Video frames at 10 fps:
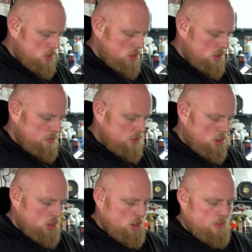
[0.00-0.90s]
you've
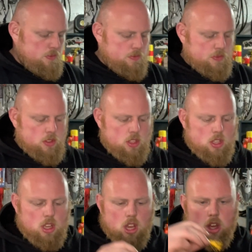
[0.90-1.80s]
got
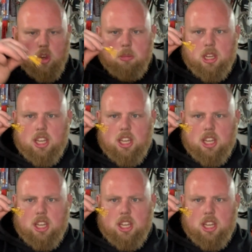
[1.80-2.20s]
a couple of